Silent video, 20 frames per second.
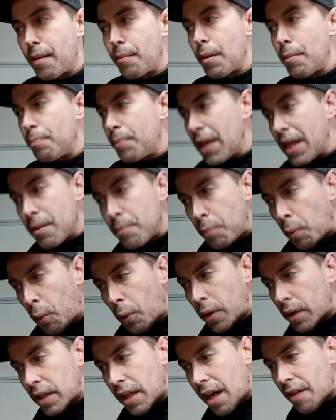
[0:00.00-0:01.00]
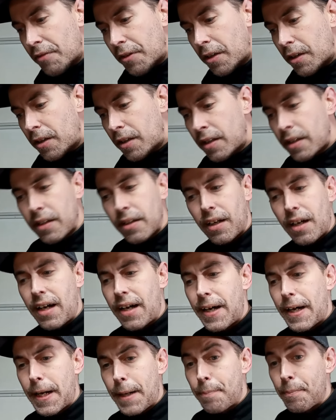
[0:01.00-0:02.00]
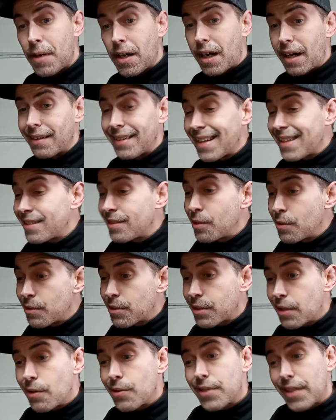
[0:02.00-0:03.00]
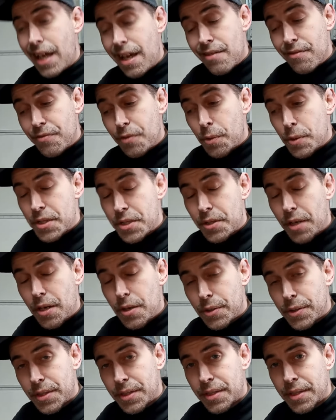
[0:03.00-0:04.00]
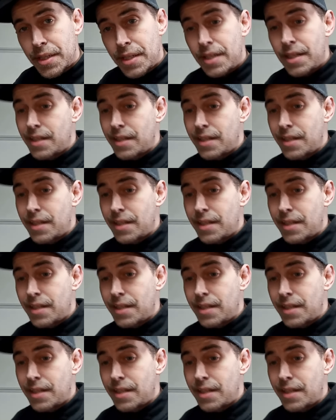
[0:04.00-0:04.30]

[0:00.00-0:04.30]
I'm a big bore lover. I like two strokes and four strokes.